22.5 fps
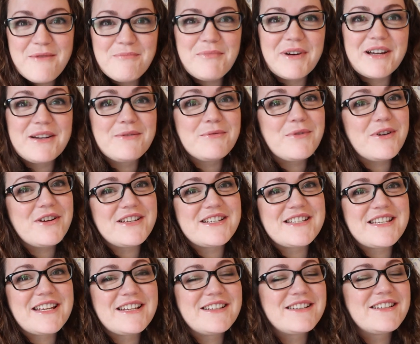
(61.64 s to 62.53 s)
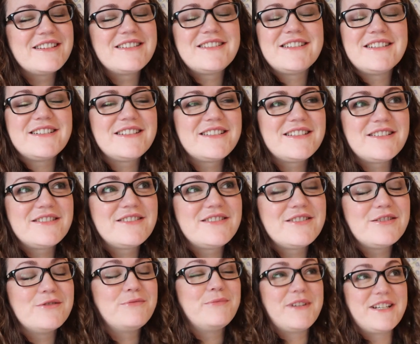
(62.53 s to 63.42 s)
but it was just
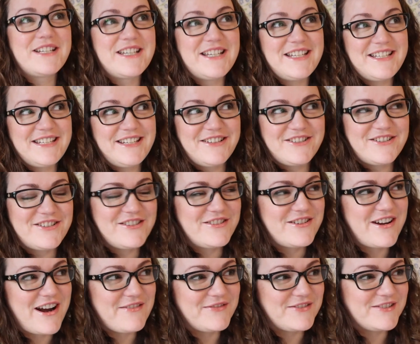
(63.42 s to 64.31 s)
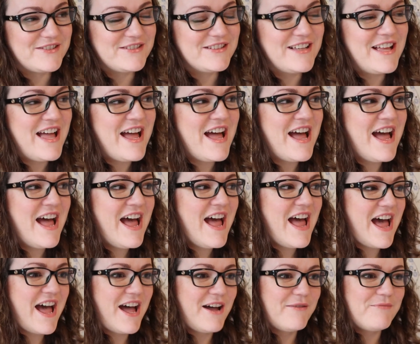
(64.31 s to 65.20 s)
so much easier to travel
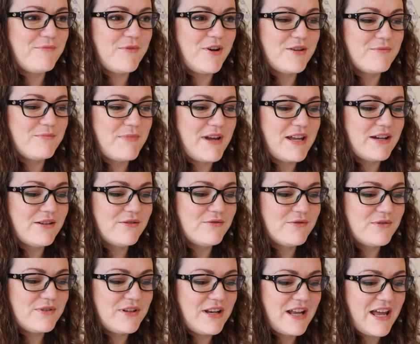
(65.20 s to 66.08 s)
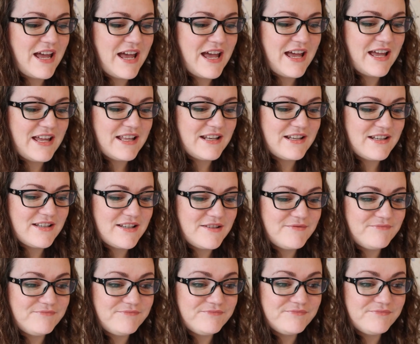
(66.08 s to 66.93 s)
on my own. And